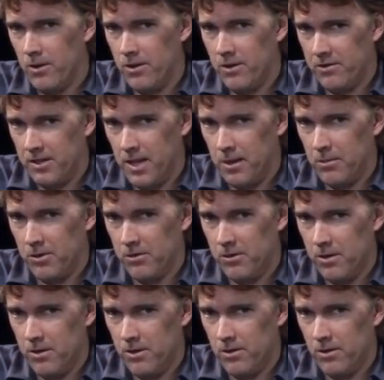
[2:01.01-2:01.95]
or the same
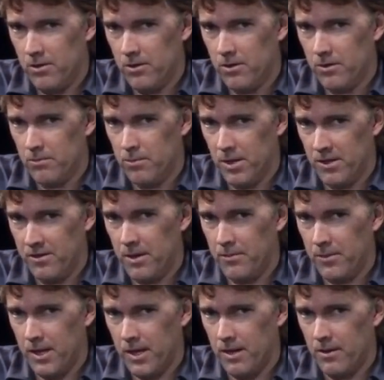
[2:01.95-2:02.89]
as you, but
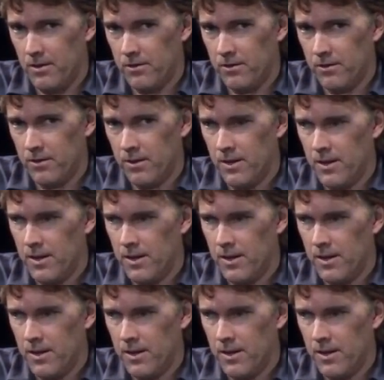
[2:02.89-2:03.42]
something else,